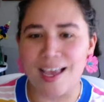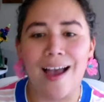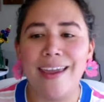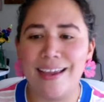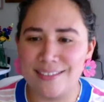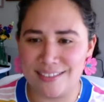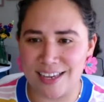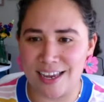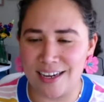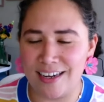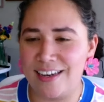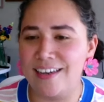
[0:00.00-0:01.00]
I had
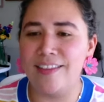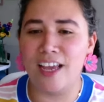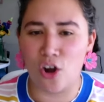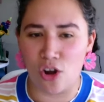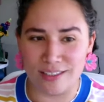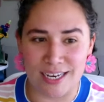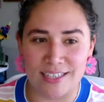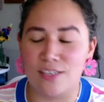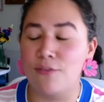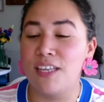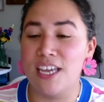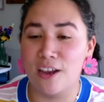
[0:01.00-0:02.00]
studied it in the context
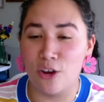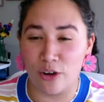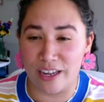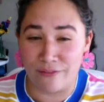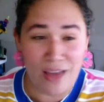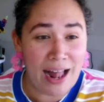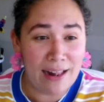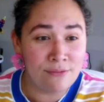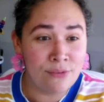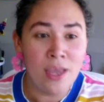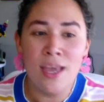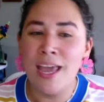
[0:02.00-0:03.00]
of the aortic valve.